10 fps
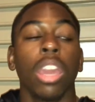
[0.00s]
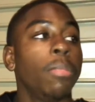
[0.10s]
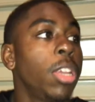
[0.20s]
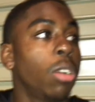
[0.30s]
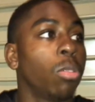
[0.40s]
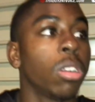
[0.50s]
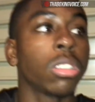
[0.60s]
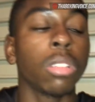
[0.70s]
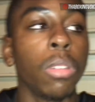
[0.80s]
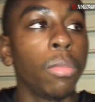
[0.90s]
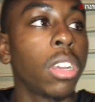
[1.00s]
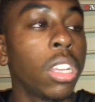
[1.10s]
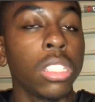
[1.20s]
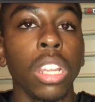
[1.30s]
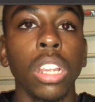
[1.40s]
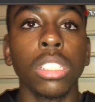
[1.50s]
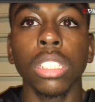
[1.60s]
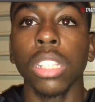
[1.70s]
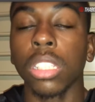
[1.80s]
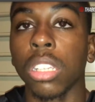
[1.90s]
It'd mean the world to me, because ever
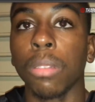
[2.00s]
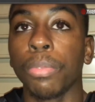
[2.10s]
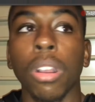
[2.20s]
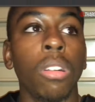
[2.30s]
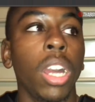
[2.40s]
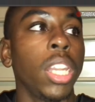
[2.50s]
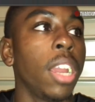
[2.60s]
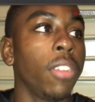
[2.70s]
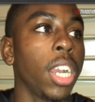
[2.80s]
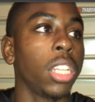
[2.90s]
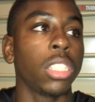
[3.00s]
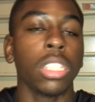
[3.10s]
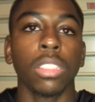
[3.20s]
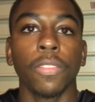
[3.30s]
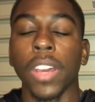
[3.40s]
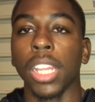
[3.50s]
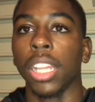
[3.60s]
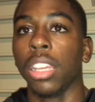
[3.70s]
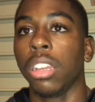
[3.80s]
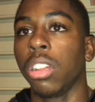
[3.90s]
since I turned pro, I never got a chance to fight,
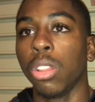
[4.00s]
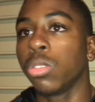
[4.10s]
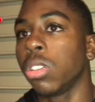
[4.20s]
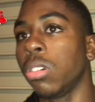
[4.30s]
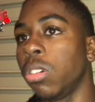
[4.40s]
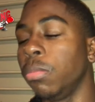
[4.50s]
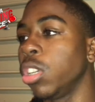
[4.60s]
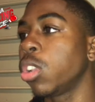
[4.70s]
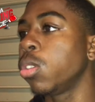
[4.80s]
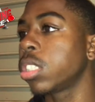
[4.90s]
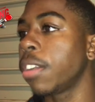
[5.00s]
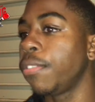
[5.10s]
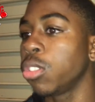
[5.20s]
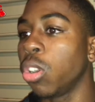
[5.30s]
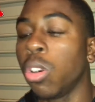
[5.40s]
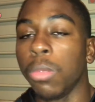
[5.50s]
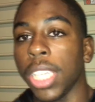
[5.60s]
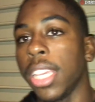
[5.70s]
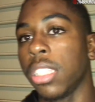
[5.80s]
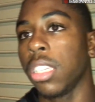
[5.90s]
like, close to home. The closest I fought to home was
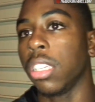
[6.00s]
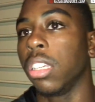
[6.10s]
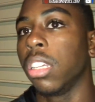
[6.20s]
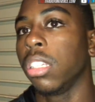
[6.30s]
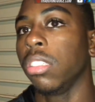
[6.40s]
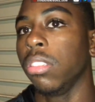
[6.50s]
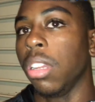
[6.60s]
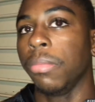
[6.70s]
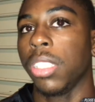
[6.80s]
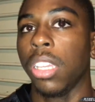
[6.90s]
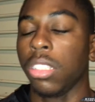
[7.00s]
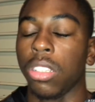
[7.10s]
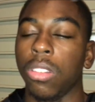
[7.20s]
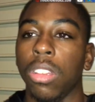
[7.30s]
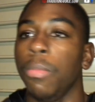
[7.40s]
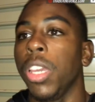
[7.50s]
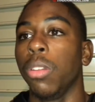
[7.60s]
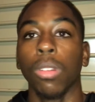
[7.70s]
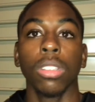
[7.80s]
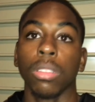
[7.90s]
AC, you know what I'm saying? So it'd mean the
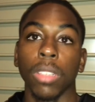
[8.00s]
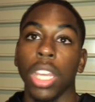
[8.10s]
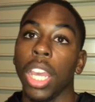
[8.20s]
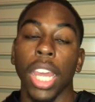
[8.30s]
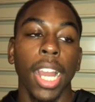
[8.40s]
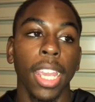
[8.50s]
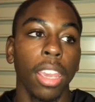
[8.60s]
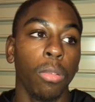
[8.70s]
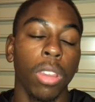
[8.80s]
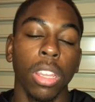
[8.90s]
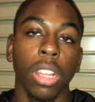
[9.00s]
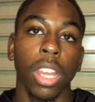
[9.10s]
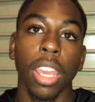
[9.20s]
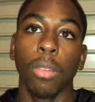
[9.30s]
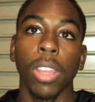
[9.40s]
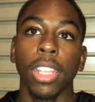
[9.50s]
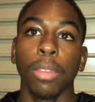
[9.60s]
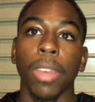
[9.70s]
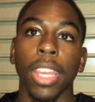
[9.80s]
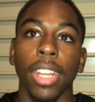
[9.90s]
world to me. I can't wait. I can't wait to
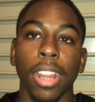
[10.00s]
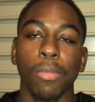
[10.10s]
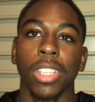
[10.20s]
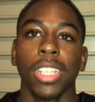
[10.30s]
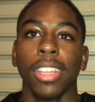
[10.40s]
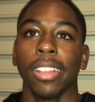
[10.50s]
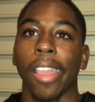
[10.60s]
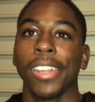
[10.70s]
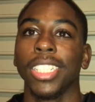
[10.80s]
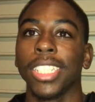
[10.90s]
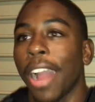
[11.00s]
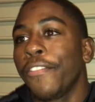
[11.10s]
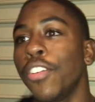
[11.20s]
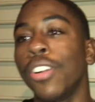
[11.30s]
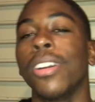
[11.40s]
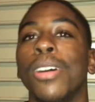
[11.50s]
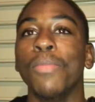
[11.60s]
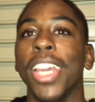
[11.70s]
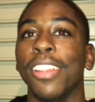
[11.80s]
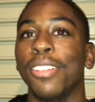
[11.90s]
get back in there. I'm excited. I feel good,
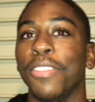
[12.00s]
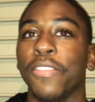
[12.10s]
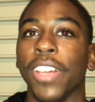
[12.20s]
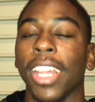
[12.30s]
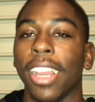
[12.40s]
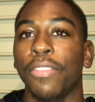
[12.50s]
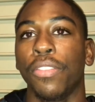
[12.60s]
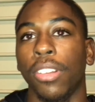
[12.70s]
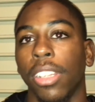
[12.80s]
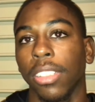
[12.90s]
man. I don't even feel like I fought.